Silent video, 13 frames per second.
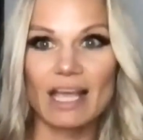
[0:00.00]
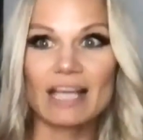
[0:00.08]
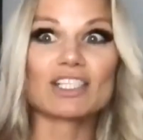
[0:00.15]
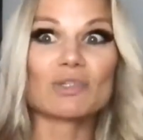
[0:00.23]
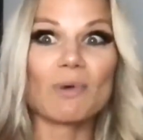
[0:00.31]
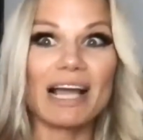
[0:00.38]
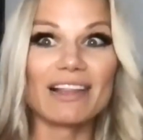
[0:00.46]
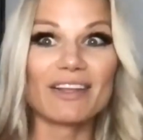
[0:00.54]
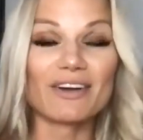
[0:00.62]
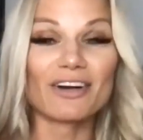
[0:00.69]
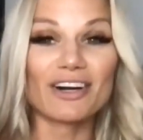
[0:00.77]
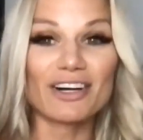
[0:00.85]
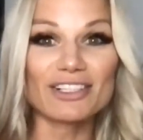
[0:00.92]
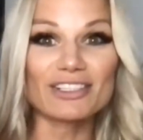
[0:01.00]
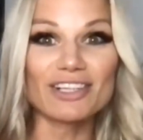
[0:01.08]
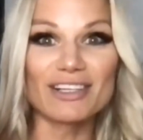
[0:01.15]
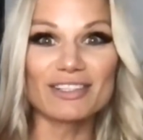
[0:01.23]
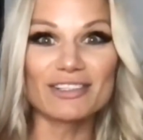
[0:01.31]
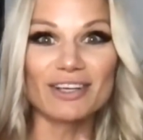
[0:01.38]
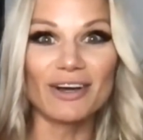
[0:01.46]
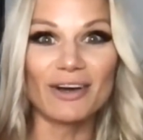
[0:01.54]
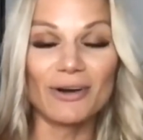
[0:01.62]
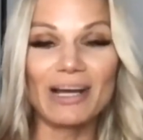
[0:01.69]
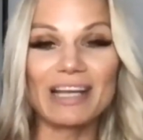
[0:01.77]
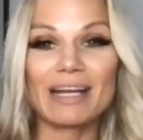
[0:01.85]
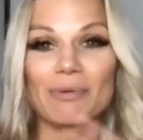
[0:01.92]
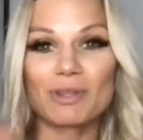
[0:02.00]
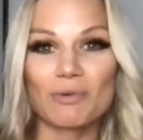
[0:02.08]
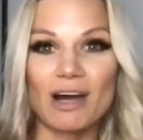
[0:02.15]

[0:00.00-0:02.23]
This is why little girls also end up with the